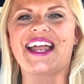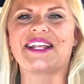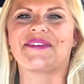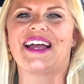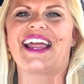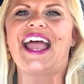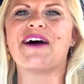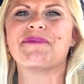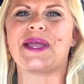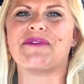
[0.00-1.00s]
anyway
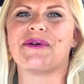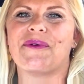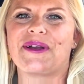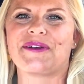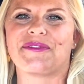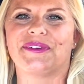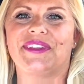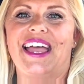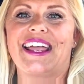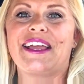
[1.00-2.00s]
hope you have a wonderful
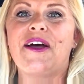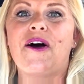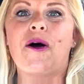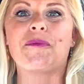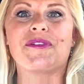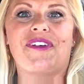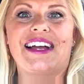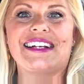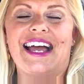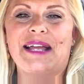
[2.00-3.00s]
day hope you
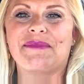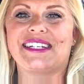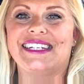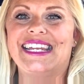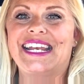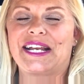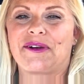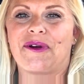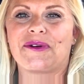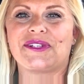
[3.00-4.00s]
find time to knit
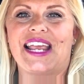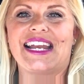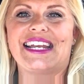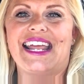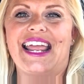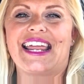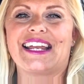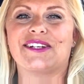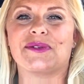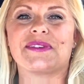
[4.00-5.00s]
and crochet today
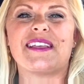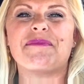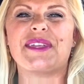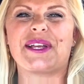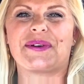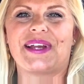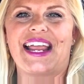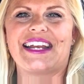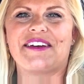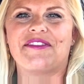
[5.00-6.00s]
and do something
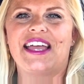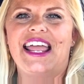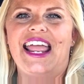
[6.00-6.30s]
creative